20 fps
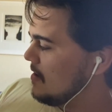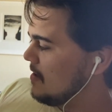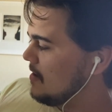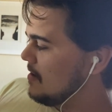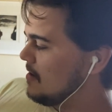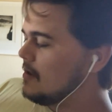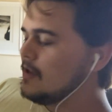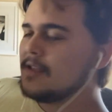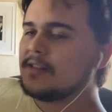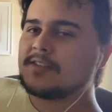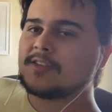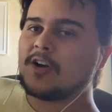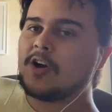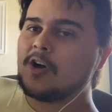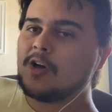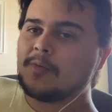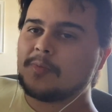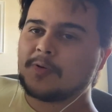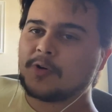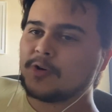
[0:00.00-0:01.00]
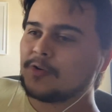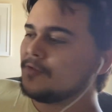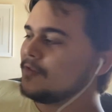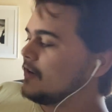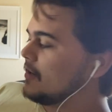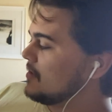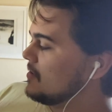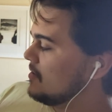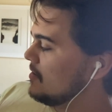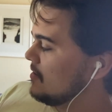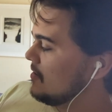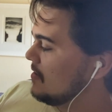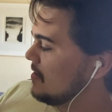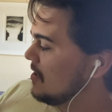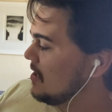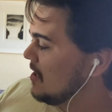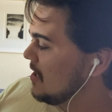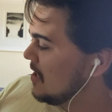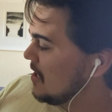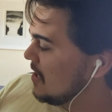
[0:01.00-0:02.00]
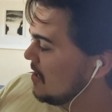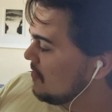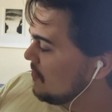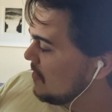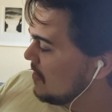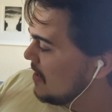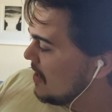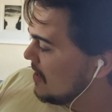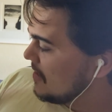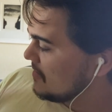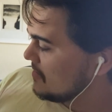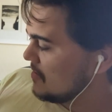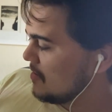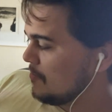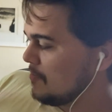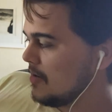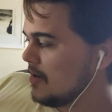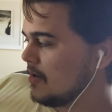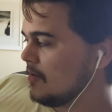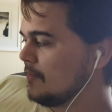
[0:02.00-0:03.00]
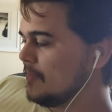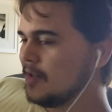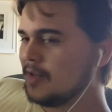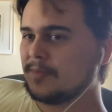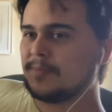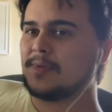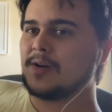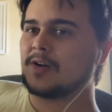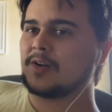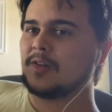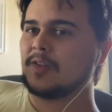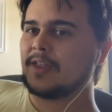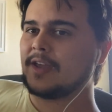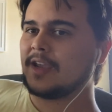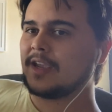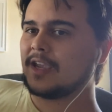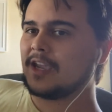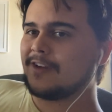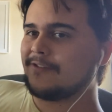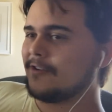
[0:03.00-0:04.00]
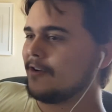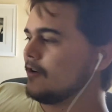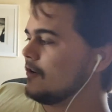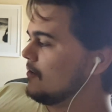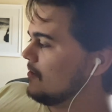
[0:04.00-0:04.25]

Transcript: it's all perfect. Even has the belt buckle that I gave her.